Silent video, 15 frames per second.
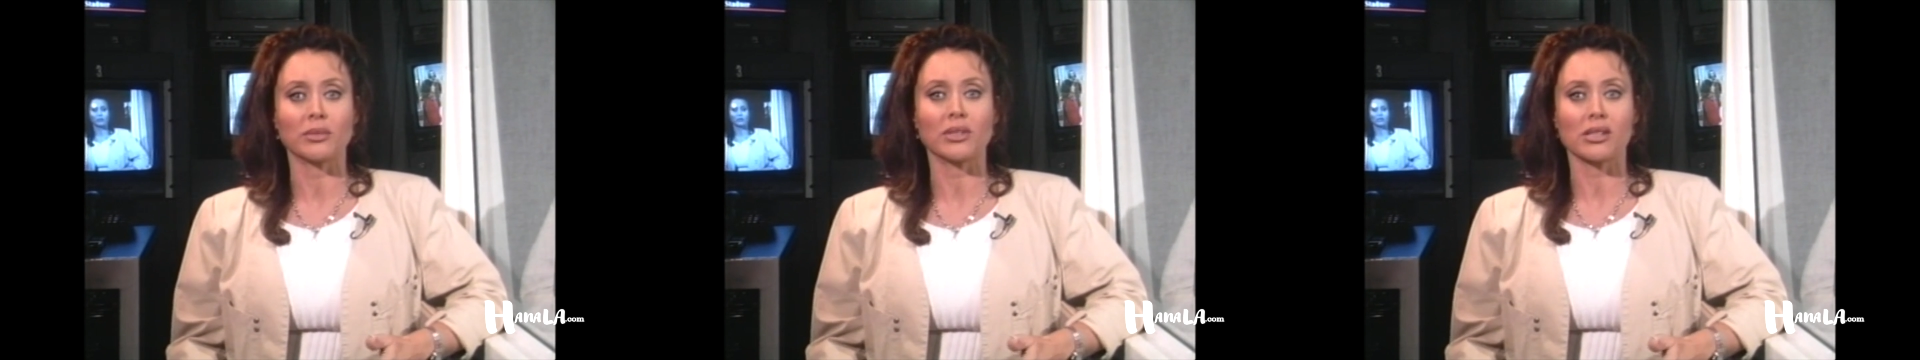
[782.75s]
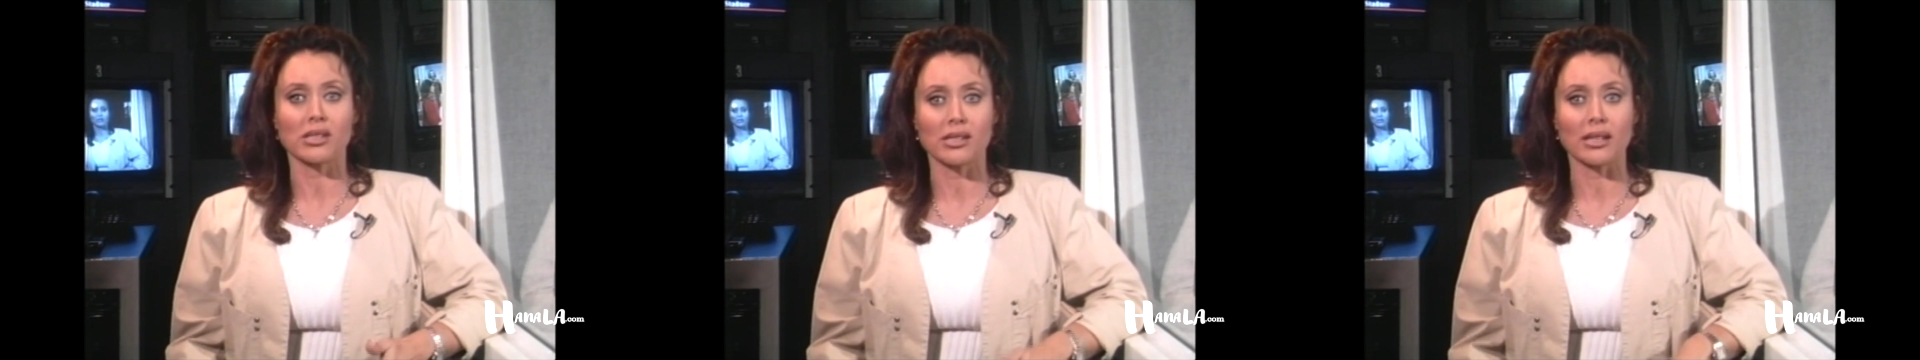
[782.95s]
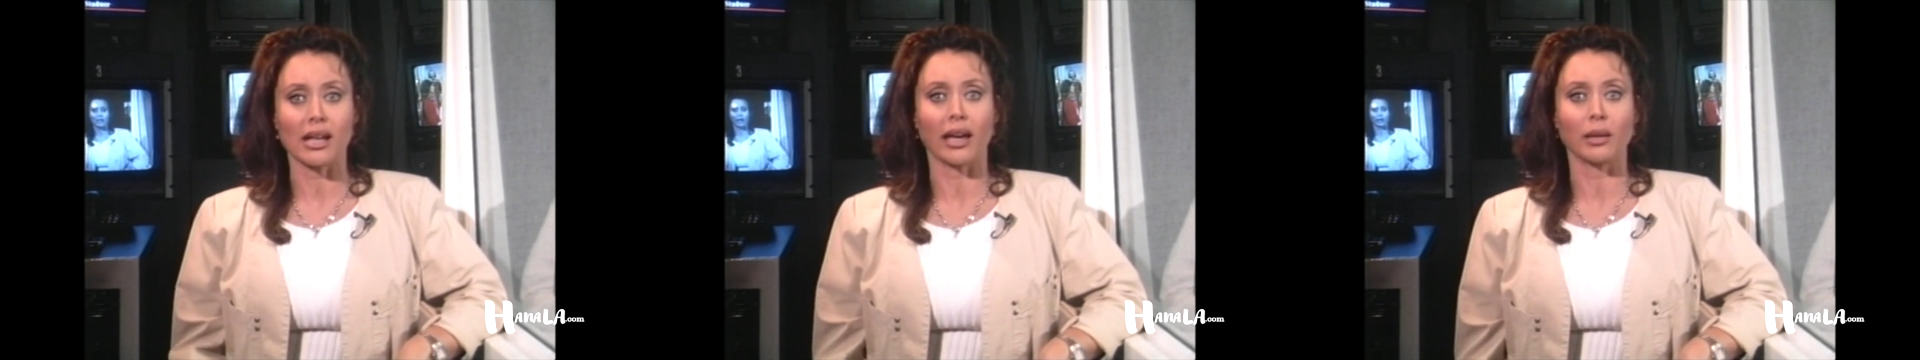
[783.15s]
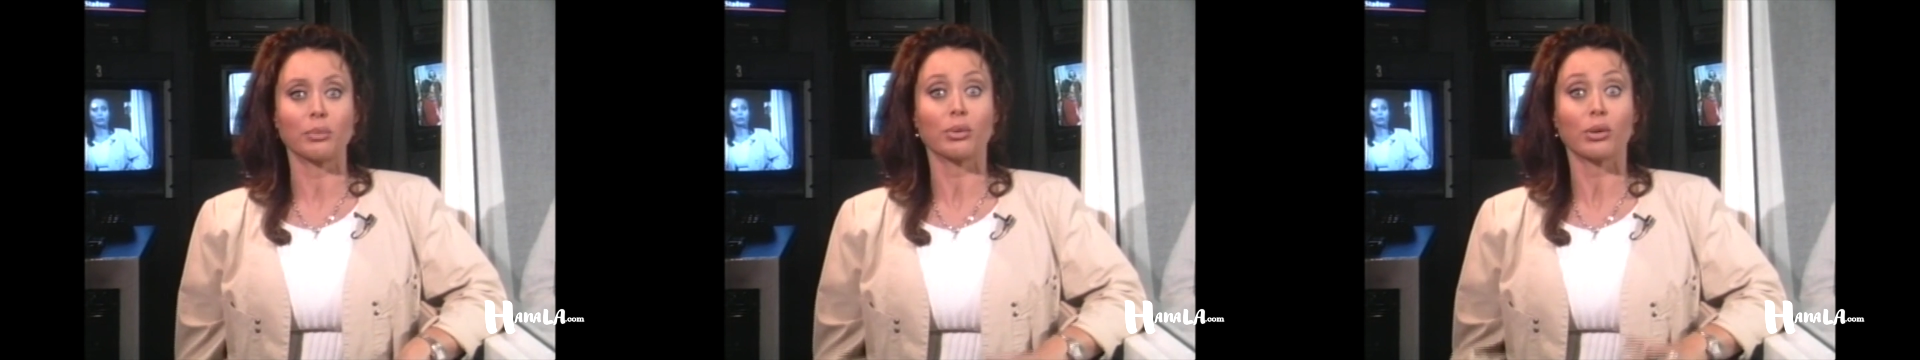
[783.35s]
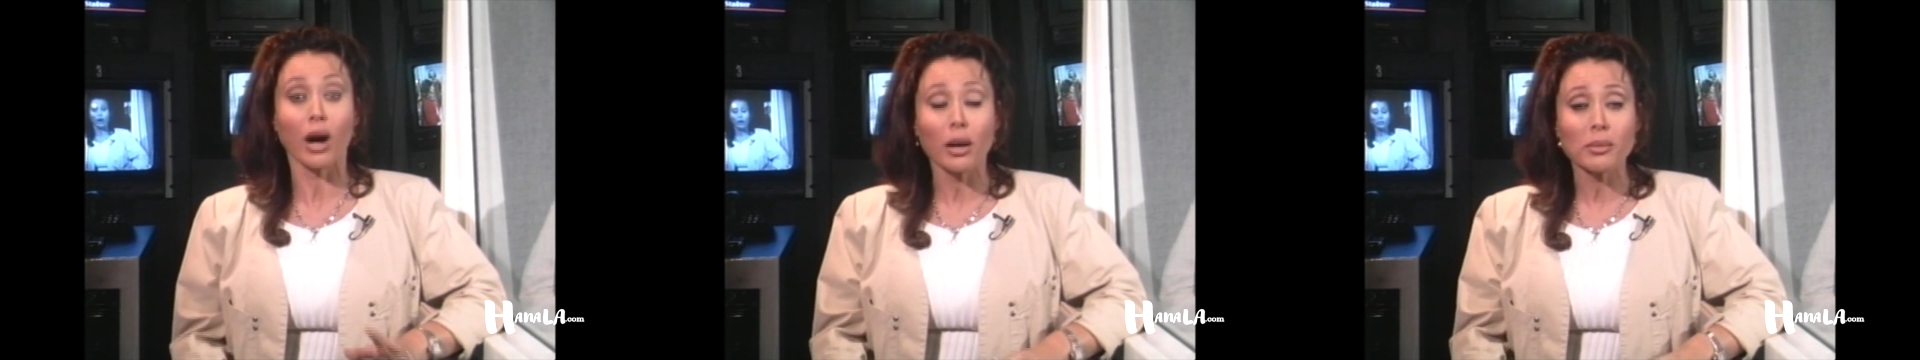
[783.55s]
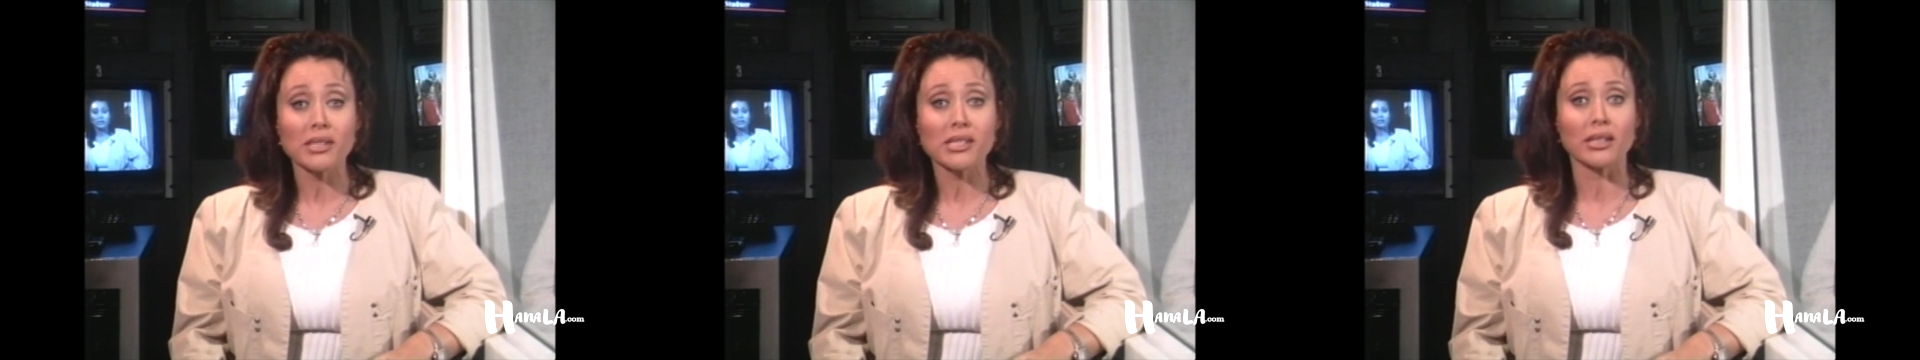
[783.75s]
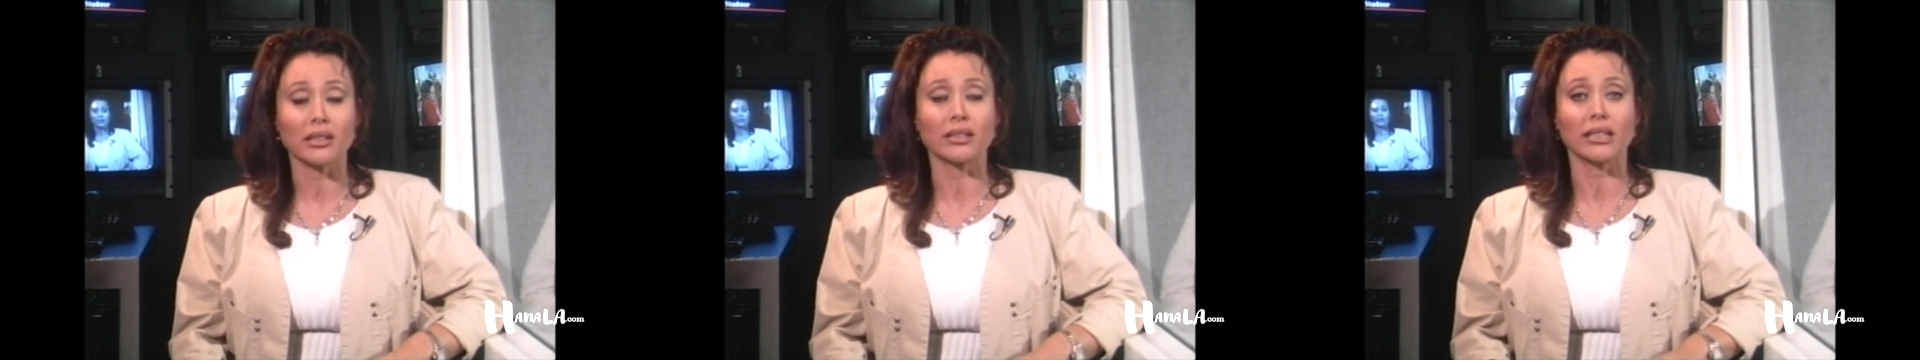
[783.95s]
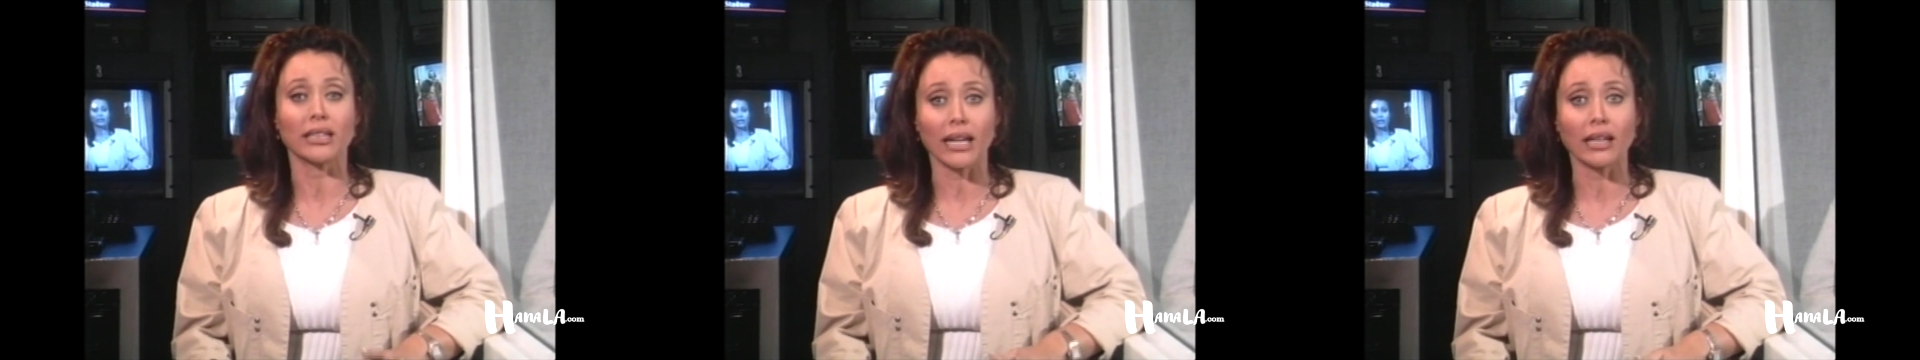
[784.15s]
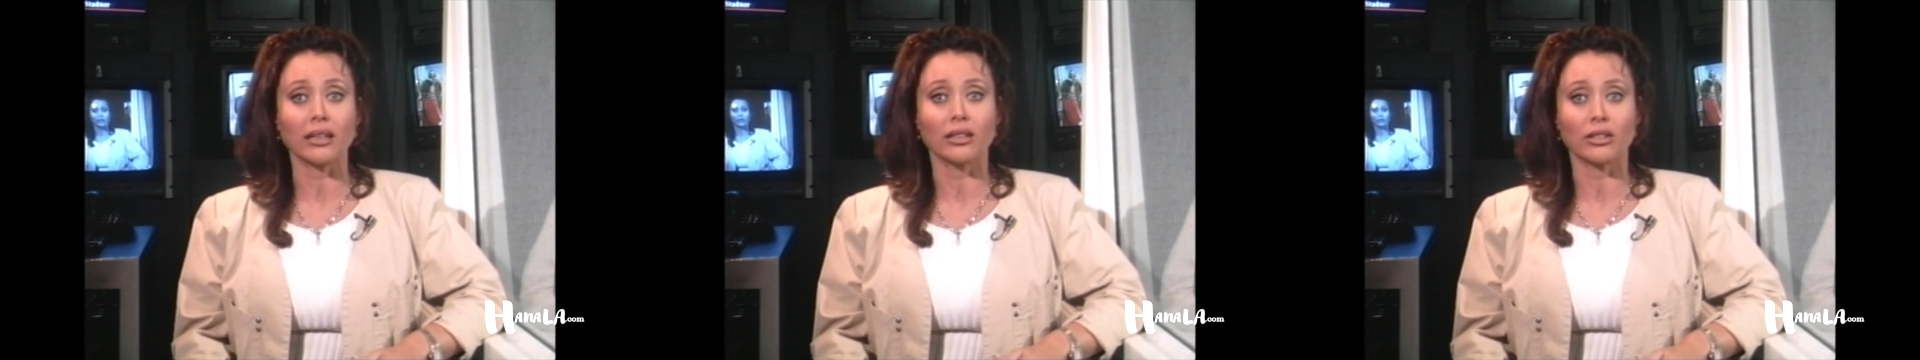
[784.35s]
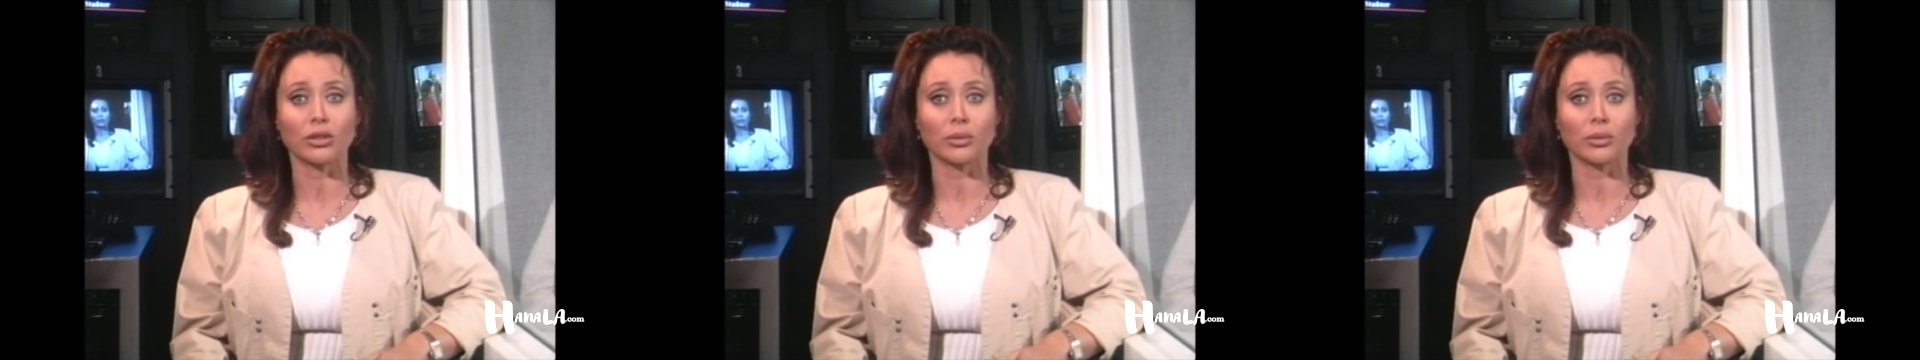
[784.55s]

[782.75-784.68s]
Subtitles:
to stay, promising to get into